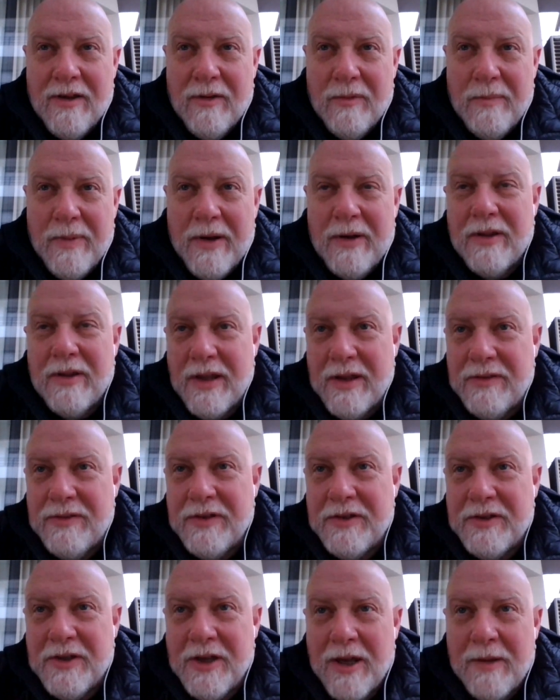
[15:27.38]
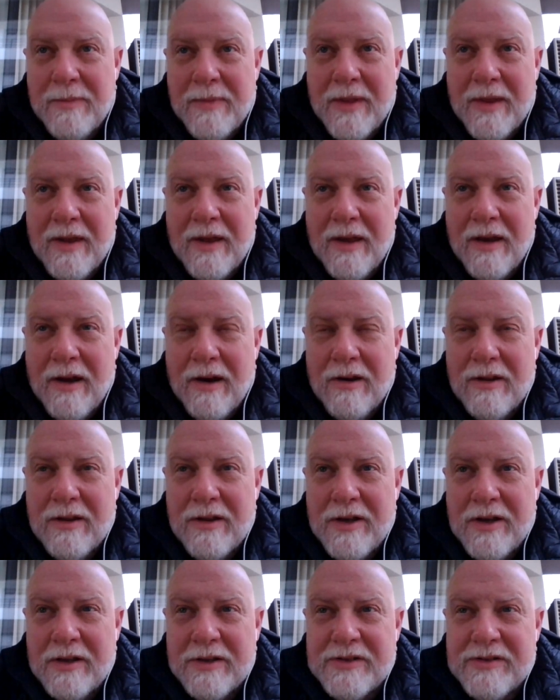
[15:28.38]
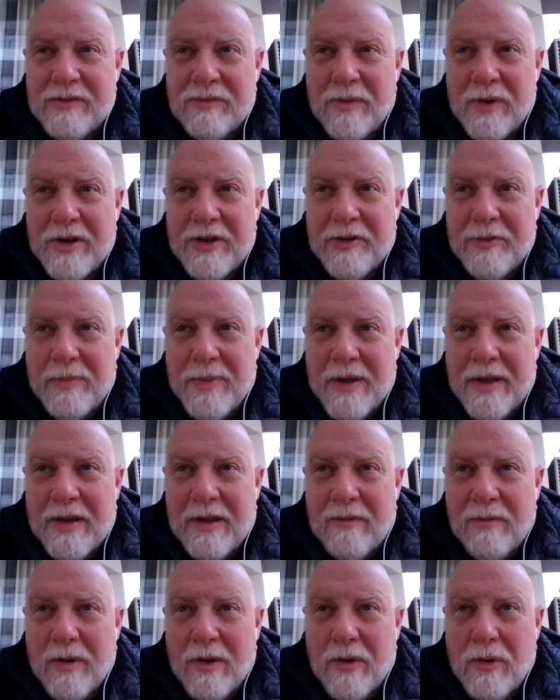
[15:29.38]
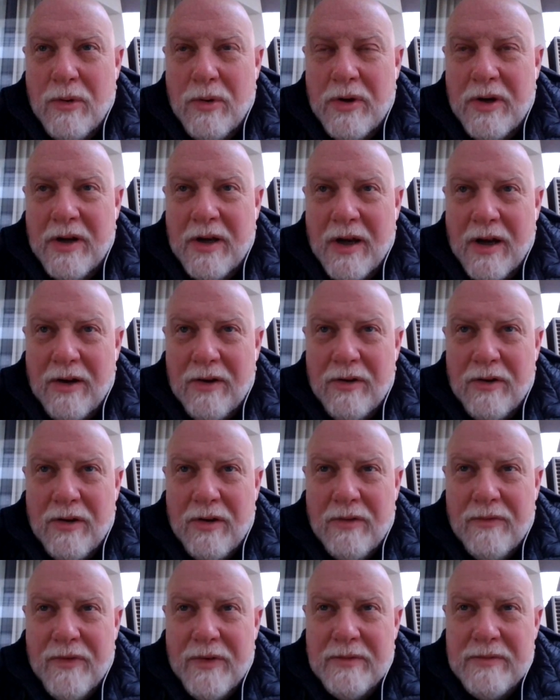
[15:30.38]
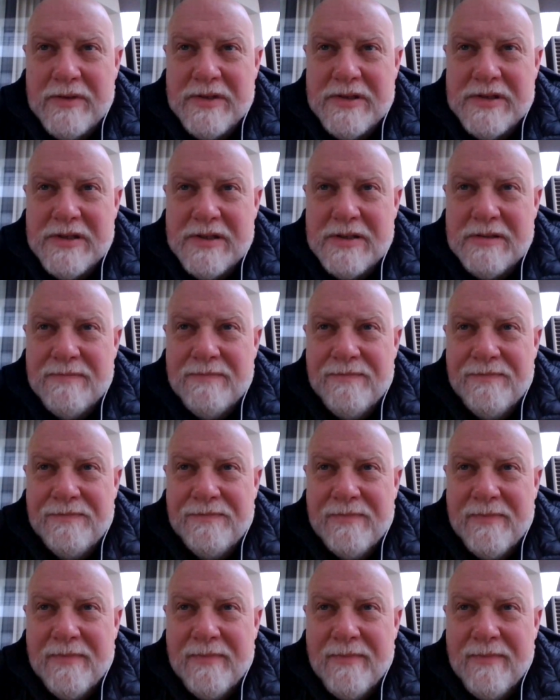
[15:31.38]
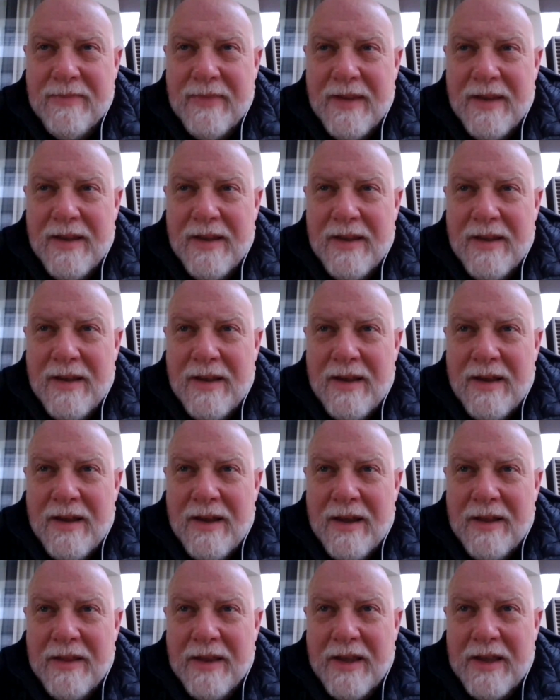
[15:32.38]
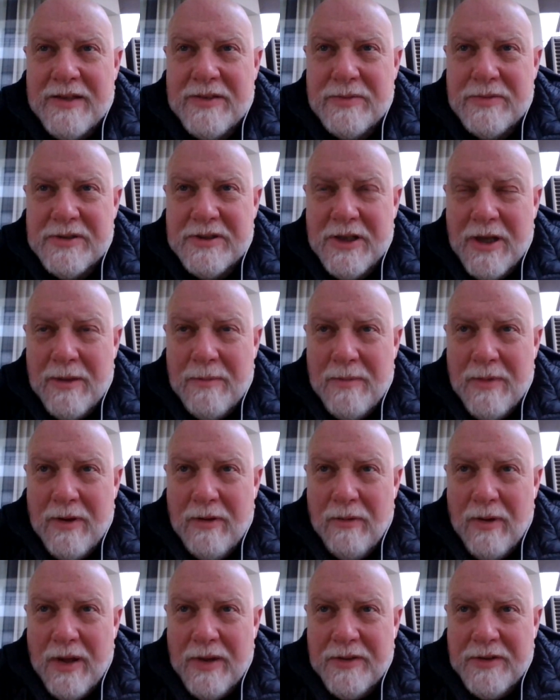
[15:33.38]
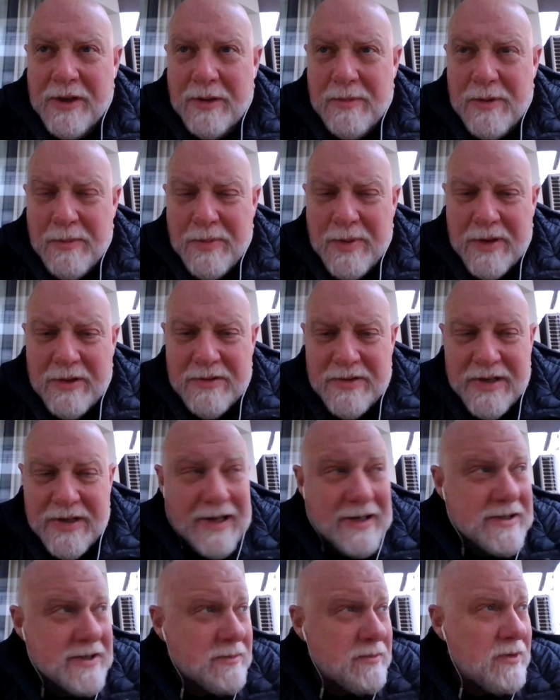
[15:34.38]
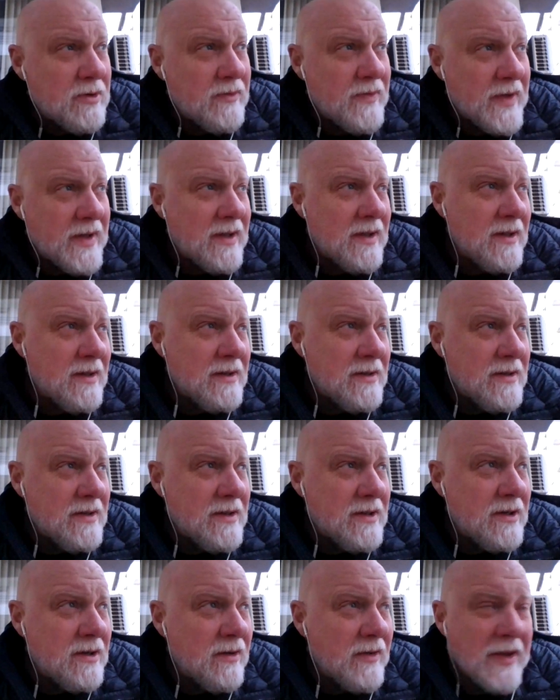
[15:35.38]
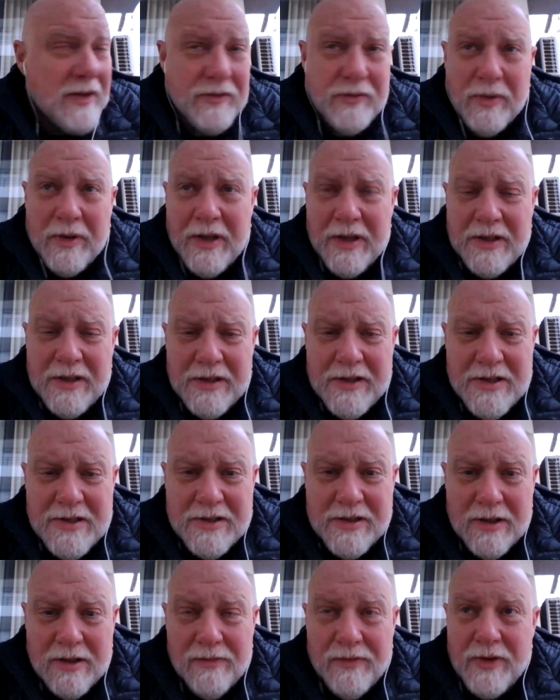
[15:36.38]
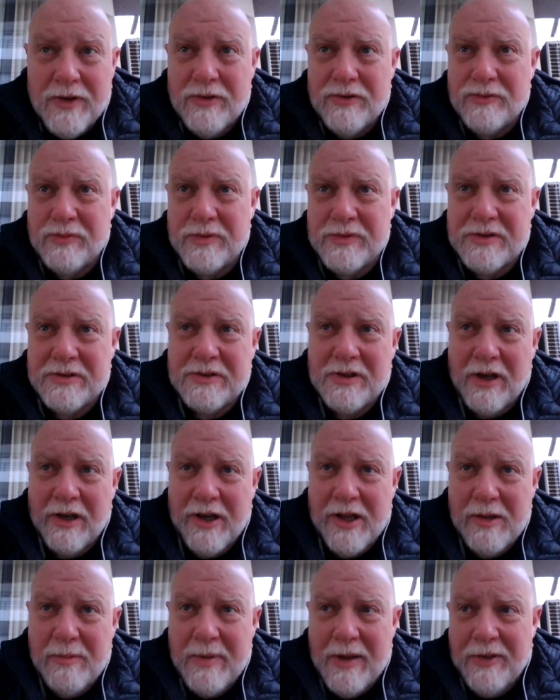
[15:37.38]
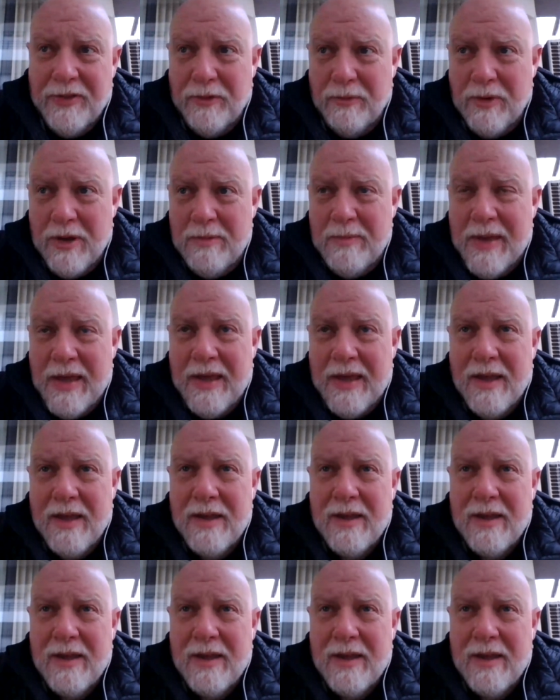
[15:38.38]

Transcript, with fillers: Apparently, at the time the Harlan Ellison one is being recorded, I don't know if it was in. I guess it was time around the time of the Peter Jackson movie. You know, that's why they did these interviews, was talking about the remake.